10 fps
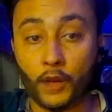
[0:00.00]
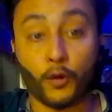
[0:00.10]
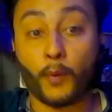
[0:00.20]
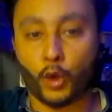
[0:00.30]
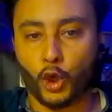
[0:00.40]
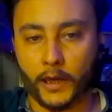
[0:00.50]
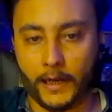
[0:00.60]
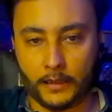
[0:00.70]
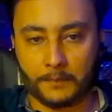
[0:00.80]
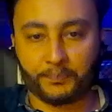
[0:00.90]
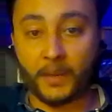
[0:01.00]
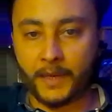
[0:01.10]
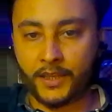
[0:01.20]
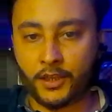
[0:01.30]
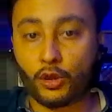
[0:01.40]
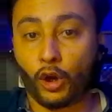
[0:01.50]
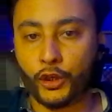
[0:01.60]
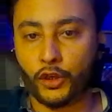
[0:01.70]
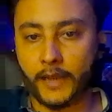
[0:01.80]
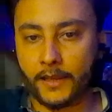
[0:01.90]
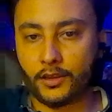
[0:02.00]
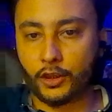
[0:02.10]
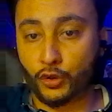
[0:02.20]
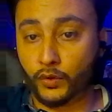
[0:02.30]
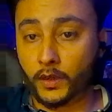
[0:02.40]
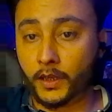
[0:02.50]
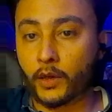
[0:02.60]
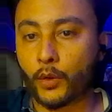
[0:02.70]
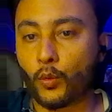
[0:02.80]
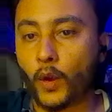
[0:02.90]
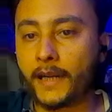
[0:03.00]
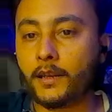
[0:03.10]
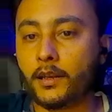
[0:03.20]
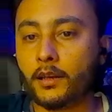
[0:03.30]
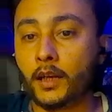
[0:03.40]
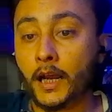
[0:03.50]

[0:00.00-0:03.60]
raw data, images, audio, text, usually require